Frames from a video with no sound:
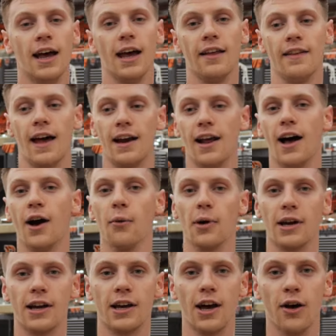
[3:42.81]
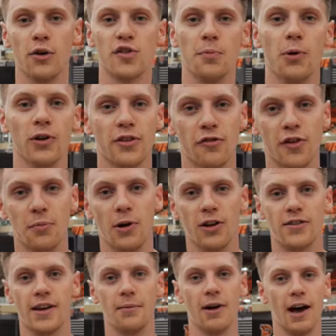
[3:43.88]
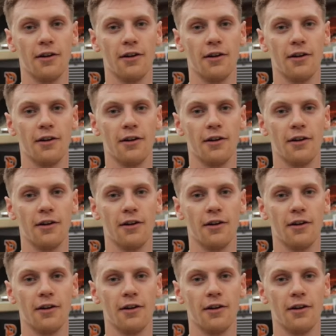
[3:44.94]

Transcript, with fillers: And then uh, we're gonna go support the football team